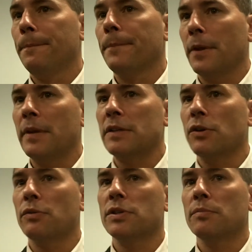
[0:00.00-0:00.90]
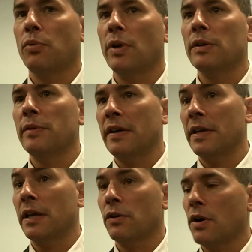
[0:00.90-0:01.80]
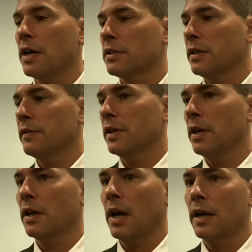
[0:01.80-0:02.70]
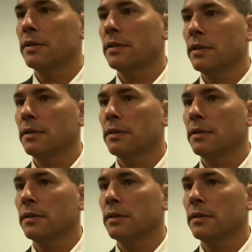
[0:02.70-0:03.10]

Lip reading: And that's always a point that we got to get across to the young guys.